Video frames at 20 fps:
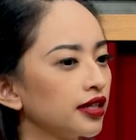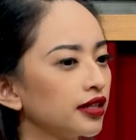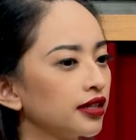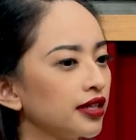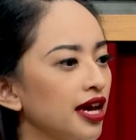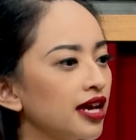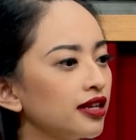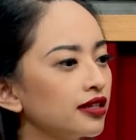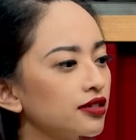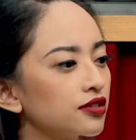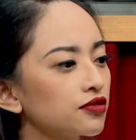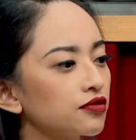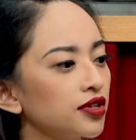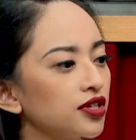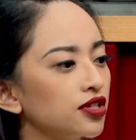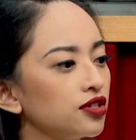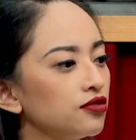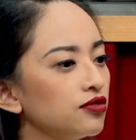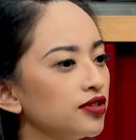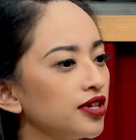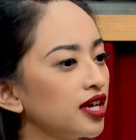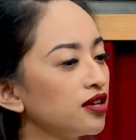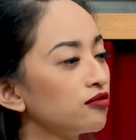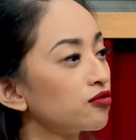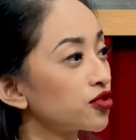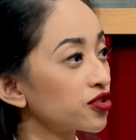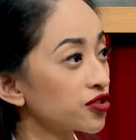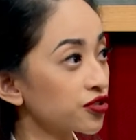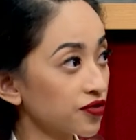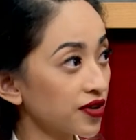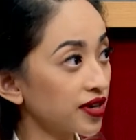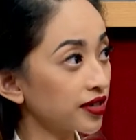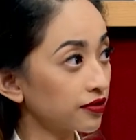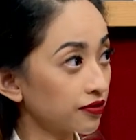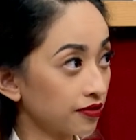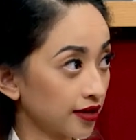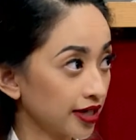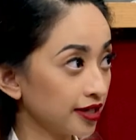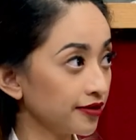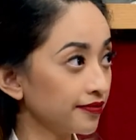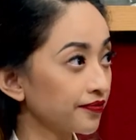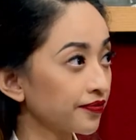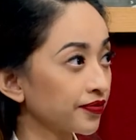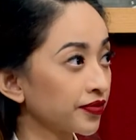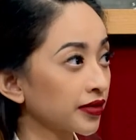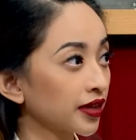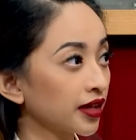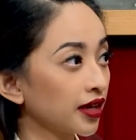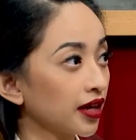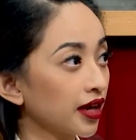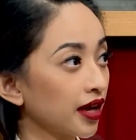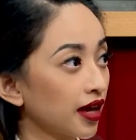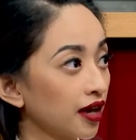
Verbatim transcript: That's when you gain more strength, right? Yeah.